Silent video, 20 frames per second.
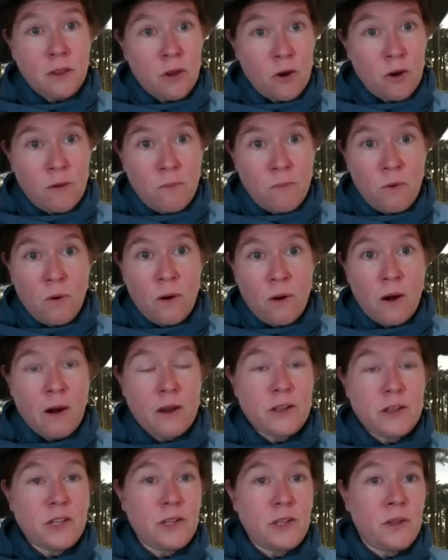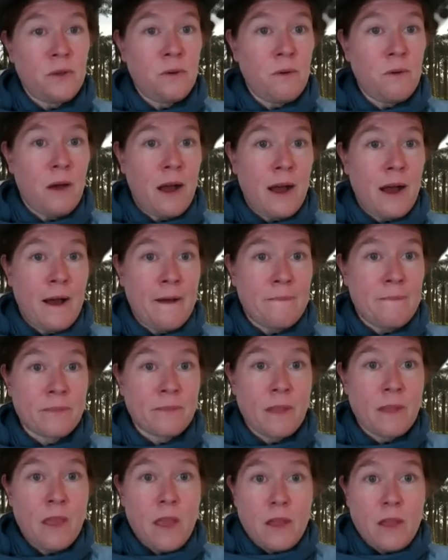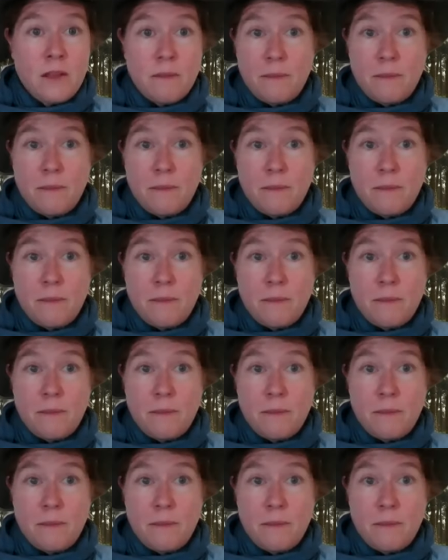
learn more, to um, to